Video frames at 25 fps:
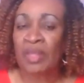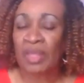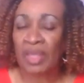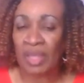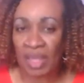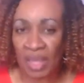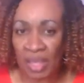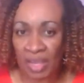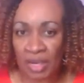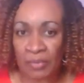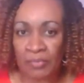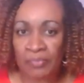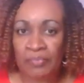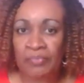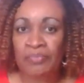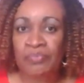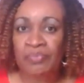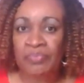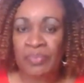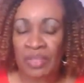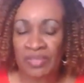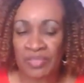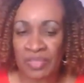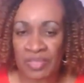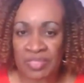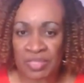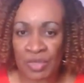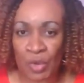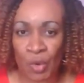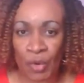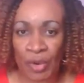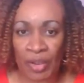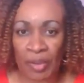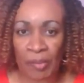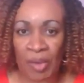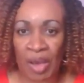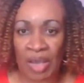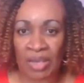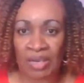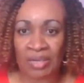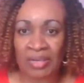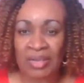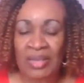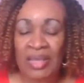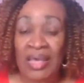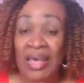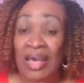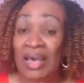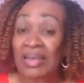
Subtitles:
in the scoring model.